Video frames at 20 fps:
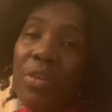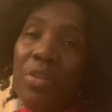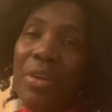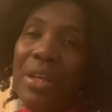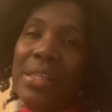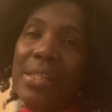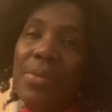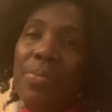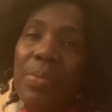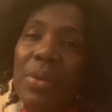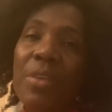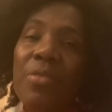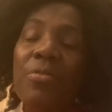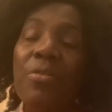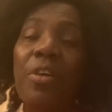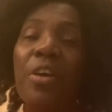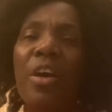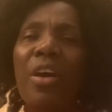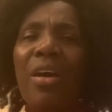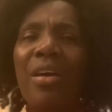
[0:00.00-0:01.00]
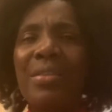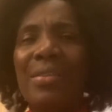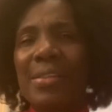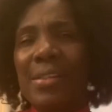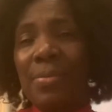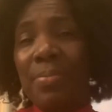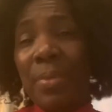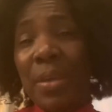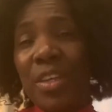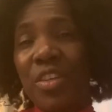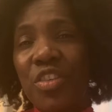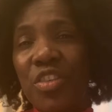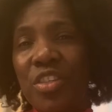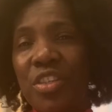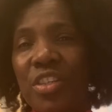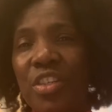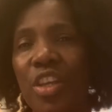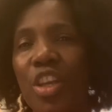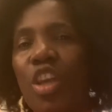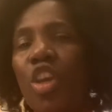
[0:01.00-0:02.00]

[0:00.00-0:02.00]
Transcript: recipe for constipation.